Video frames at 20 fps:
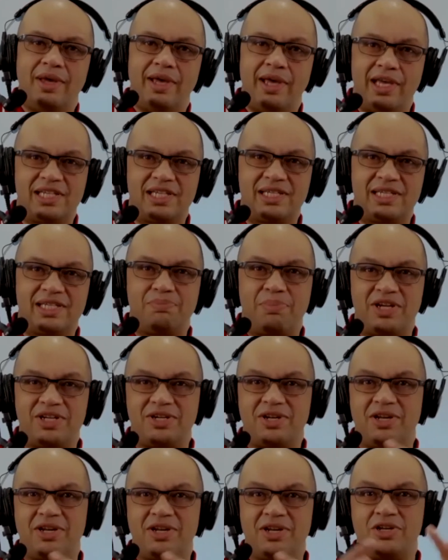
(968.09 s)

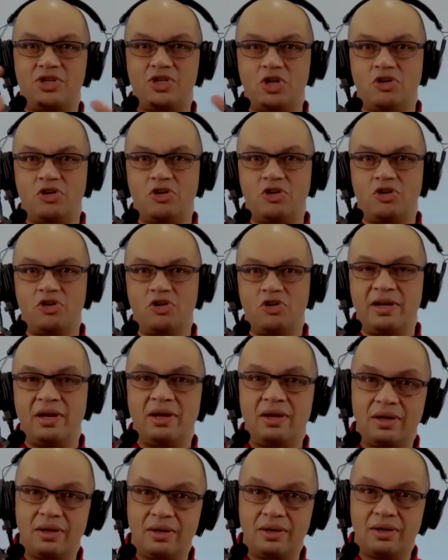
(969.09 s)
especially during
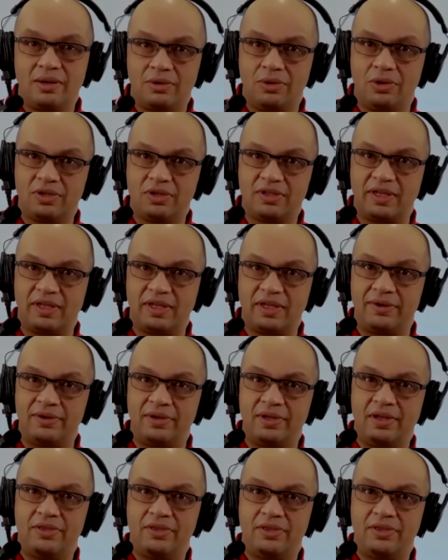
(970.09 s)
lockdown,